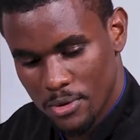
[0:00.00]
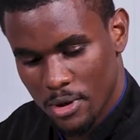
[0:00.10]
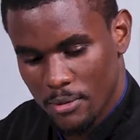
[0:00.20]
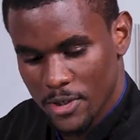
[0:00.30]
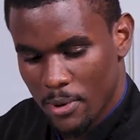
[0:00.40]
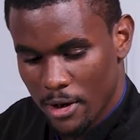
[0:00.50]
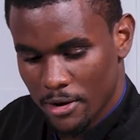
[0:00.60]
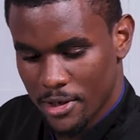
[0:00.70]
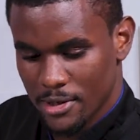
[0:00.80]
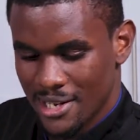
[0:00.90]
some
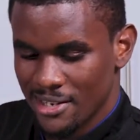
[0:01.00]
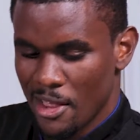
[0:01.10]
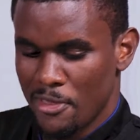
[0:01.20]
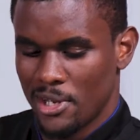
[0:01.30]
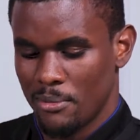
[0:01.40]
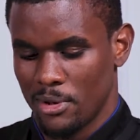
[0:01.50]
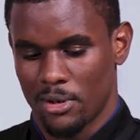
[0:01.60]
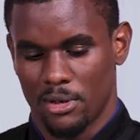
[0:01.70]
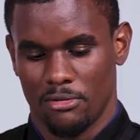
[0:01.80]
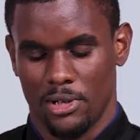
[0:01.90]
asparagus and nothing I'm not
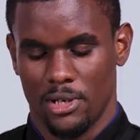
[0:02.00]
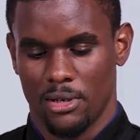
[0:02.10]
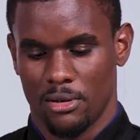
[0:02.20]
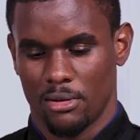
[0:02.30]
gonna really